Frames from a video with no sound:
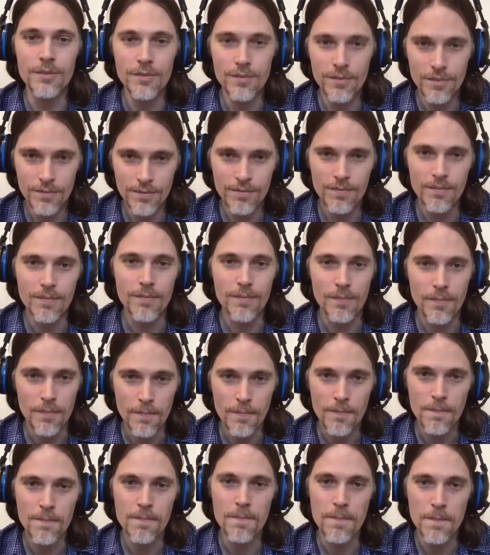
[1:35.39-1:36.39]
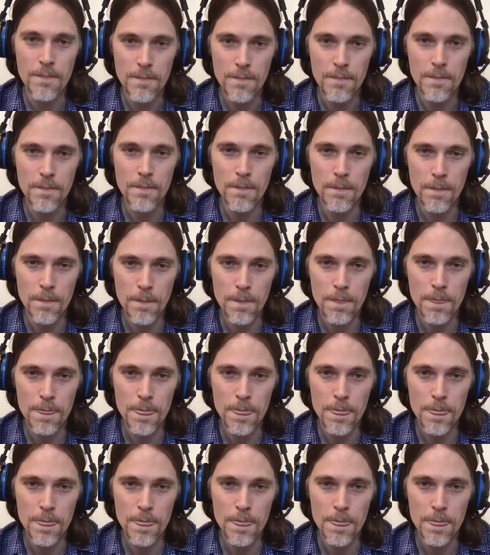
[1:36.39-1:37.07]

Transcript: I think that's part of the story and part of the